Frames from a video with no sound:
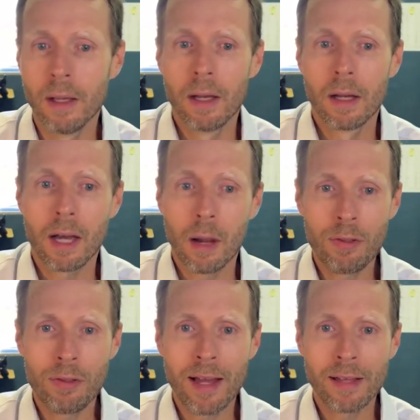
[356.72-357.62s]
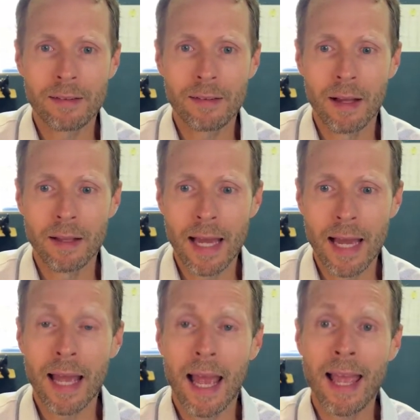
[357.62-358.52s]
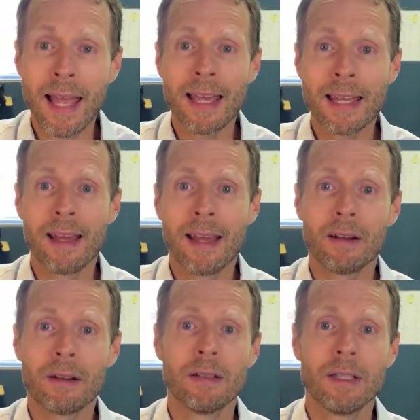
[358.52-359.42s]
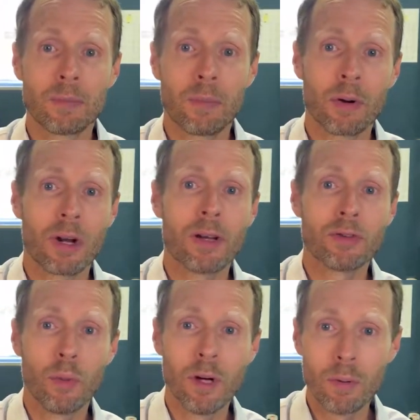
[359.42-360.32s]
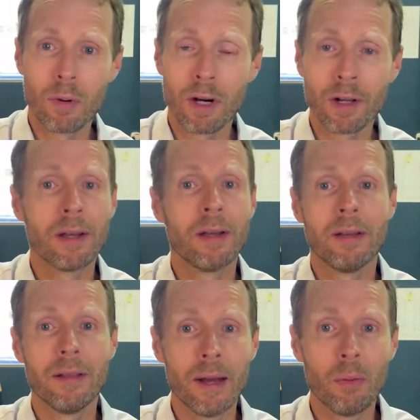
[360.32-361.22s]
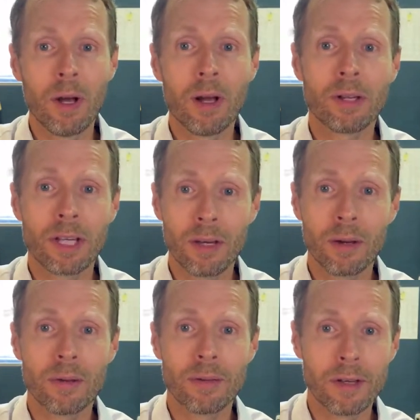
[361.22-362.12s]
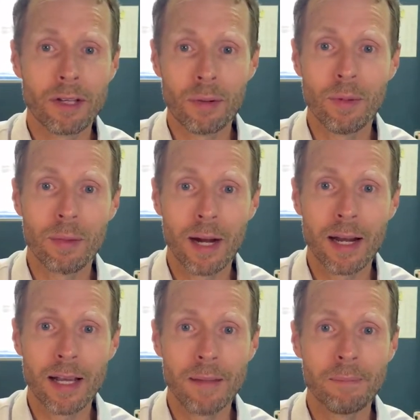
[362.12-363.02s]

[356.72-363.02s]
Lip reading: couple of thoughts on that. Hang in there. These protocols will work. They will heal the human body